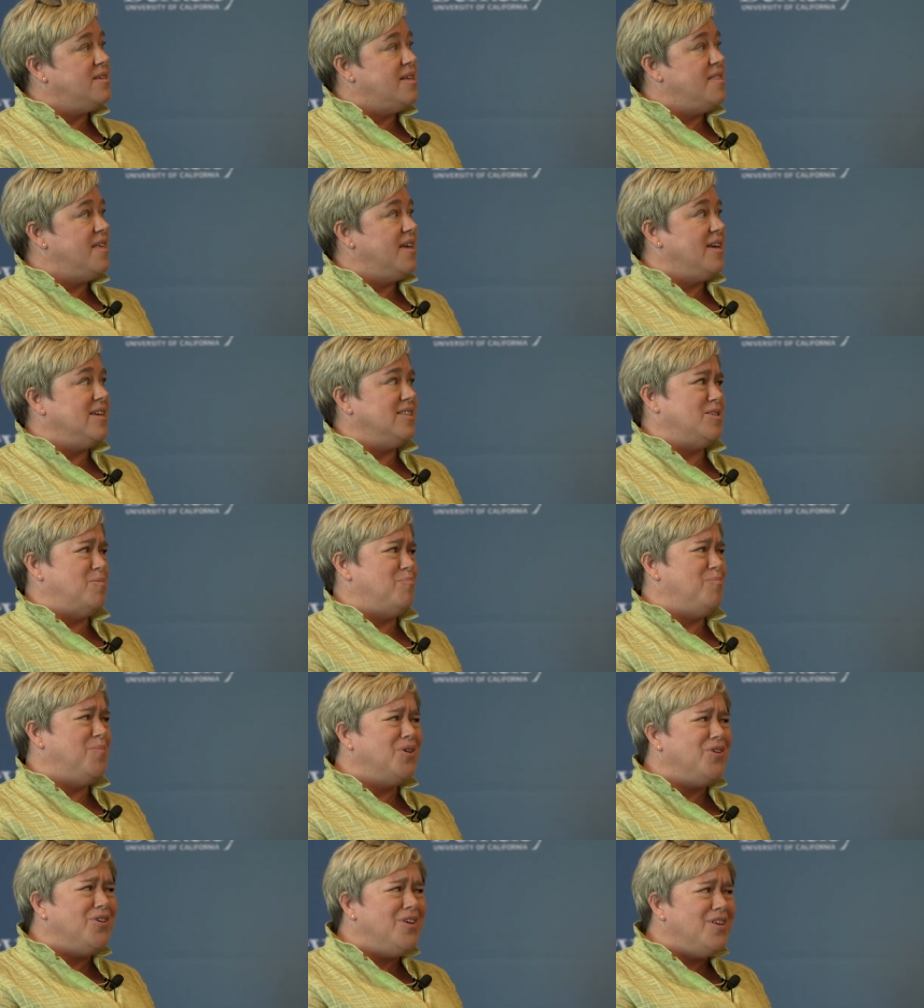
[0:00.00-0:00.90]
I think it's a
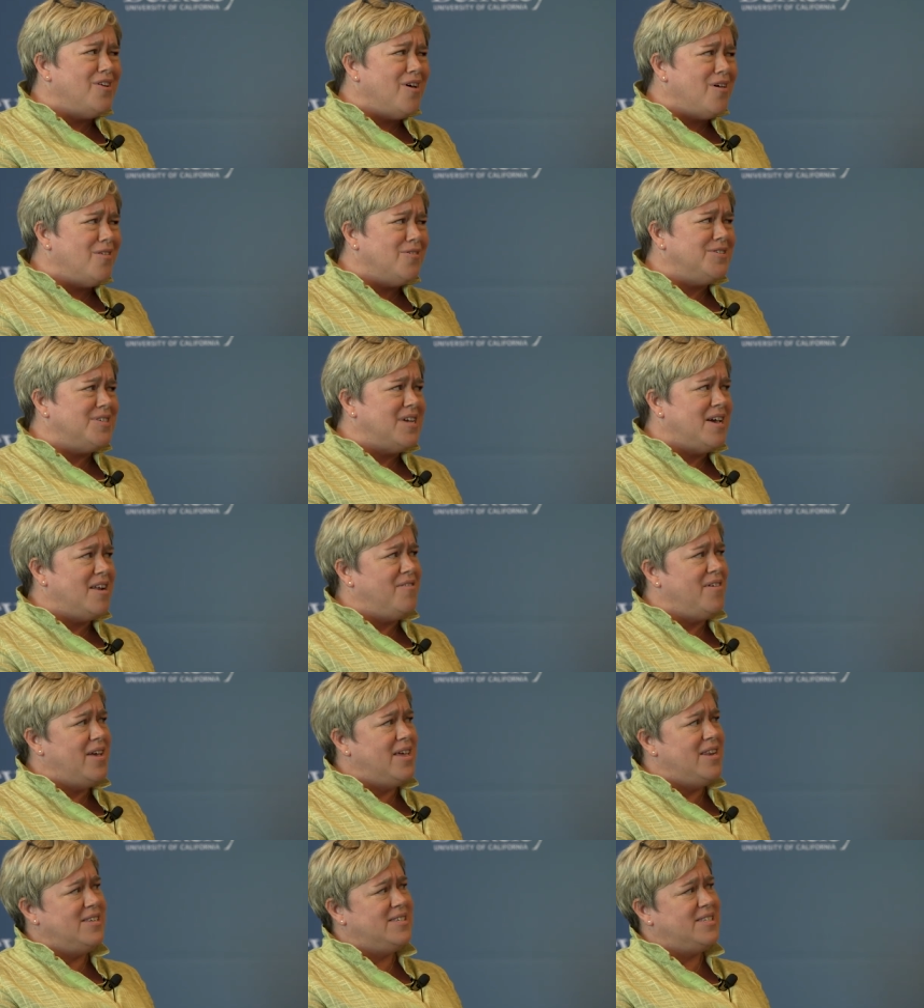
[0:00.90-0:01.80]
billion dollars out of
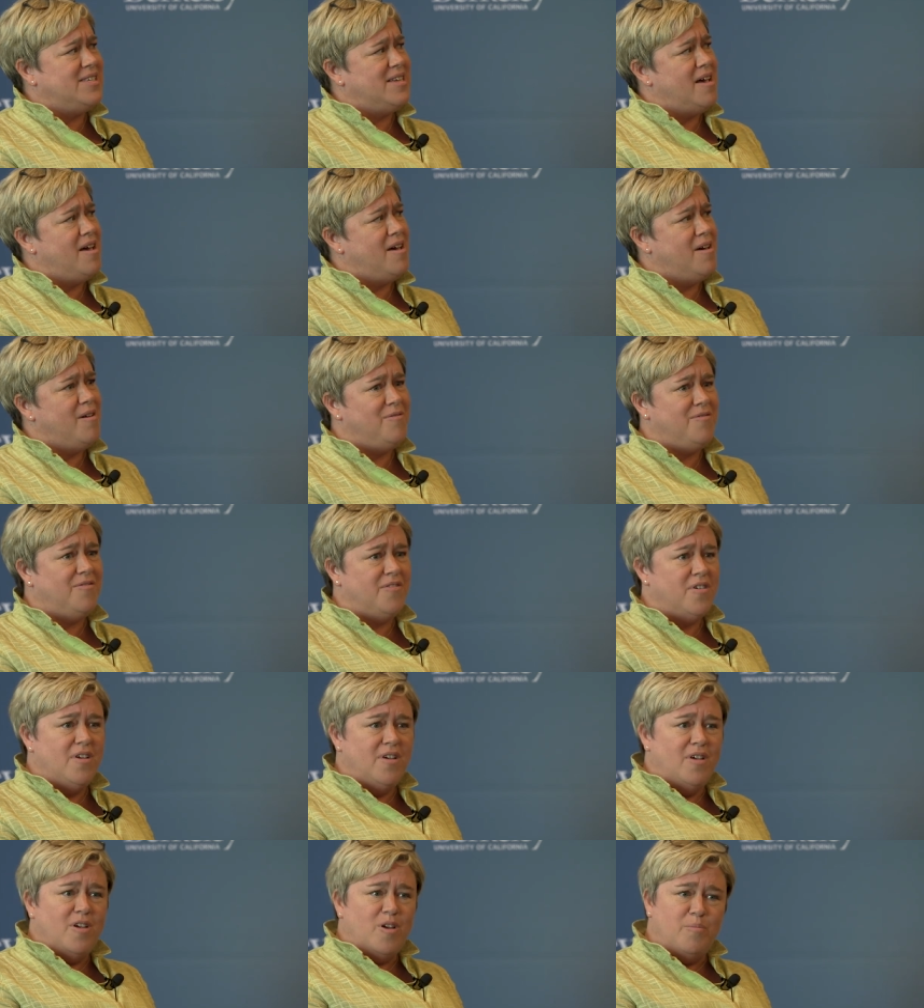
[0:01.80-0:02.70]
NSF,
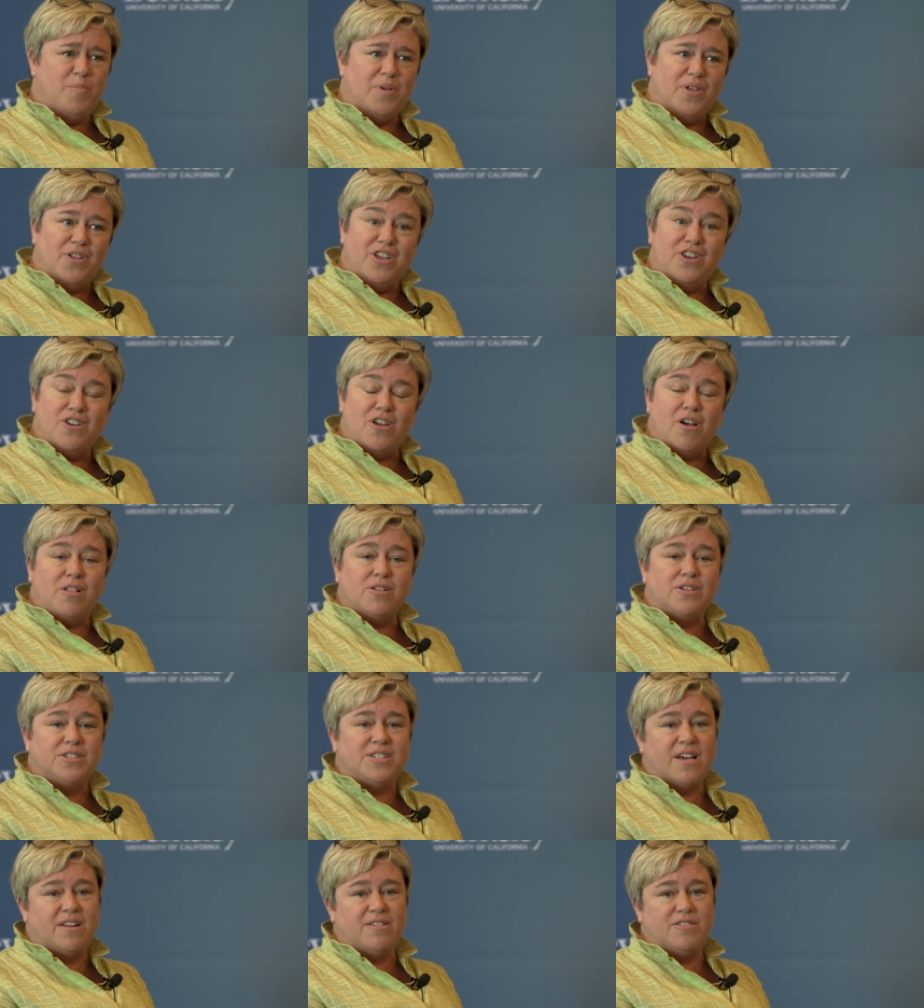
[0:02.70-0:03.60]
a billion
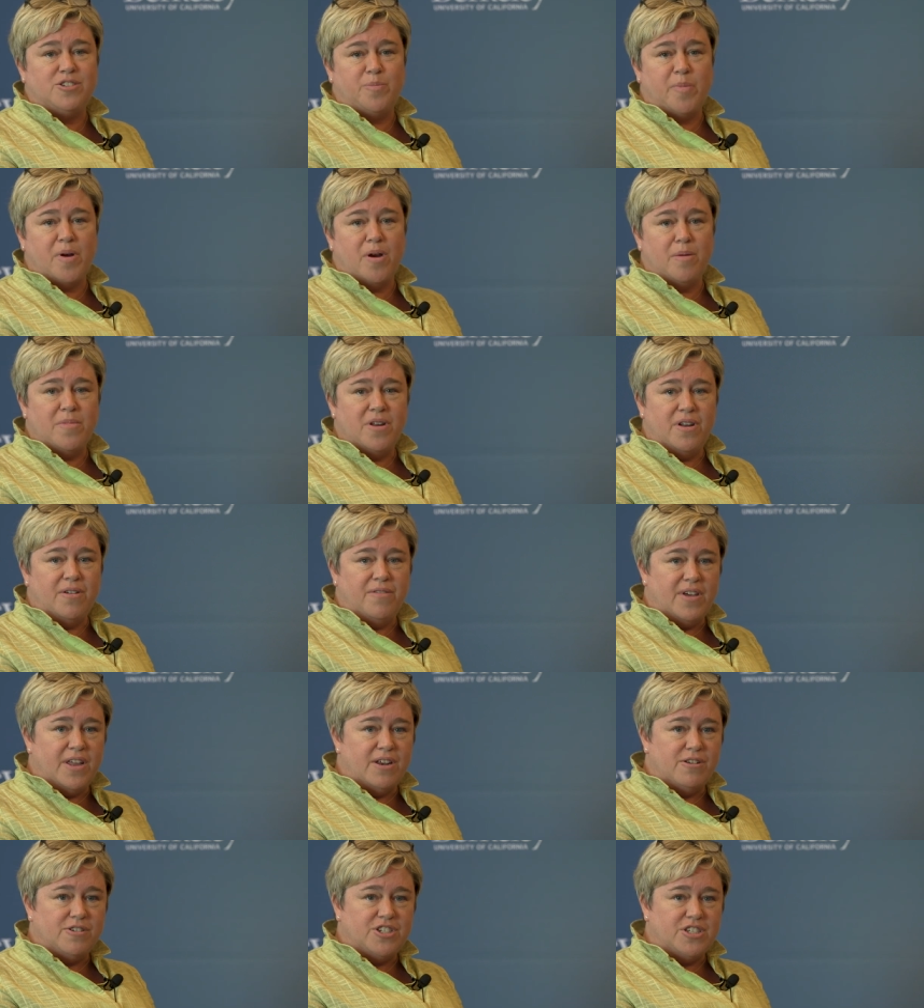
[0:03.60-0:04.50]
dollars out of Department of
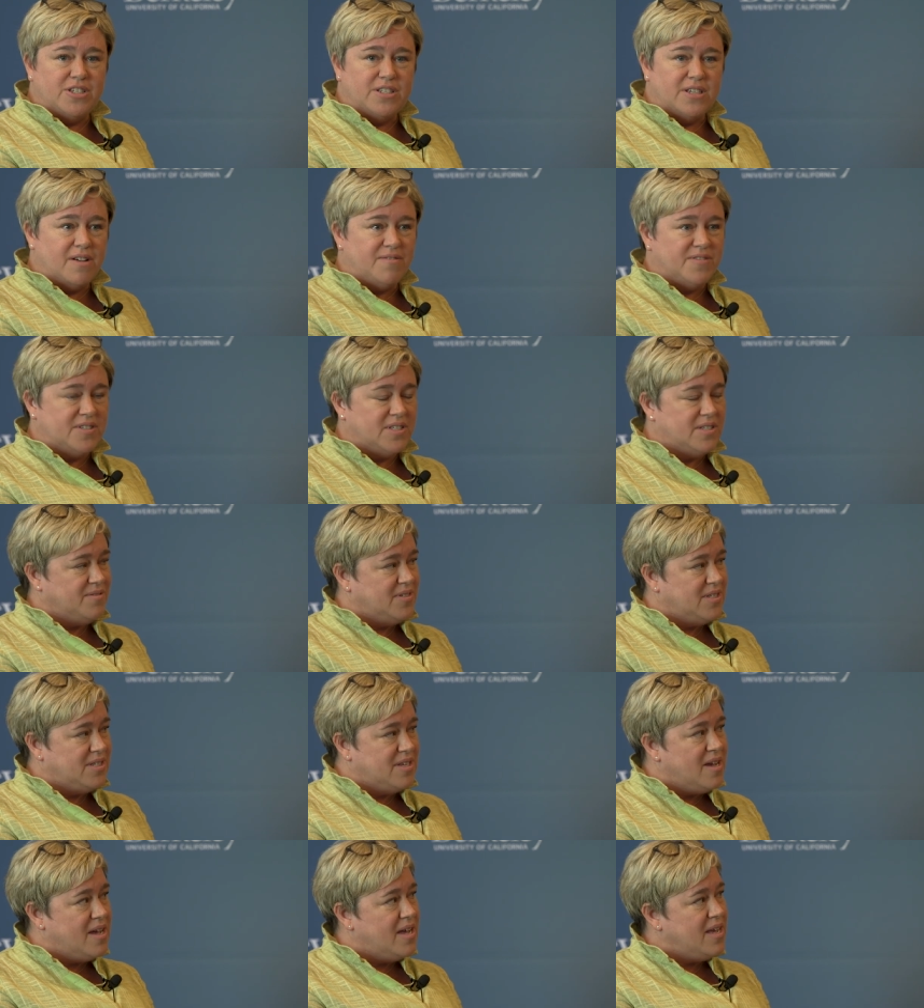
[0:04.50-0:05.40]
Energy's Office of
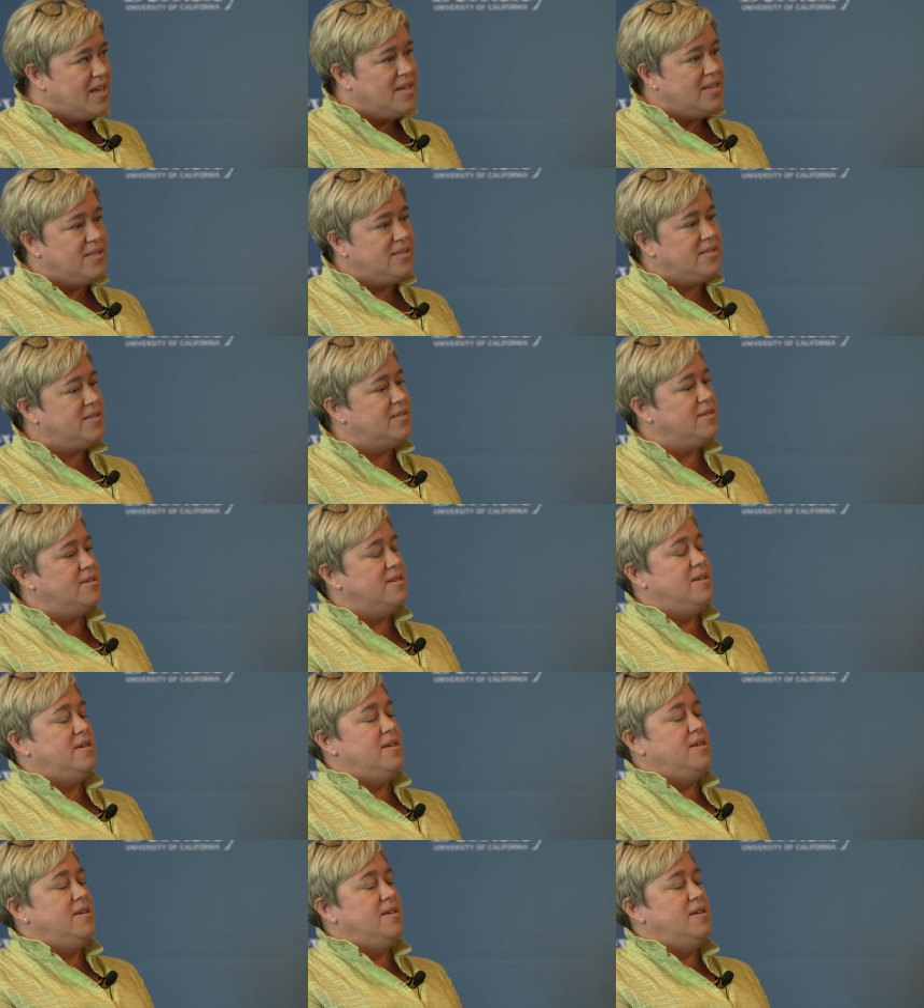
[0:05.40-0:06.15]
Science,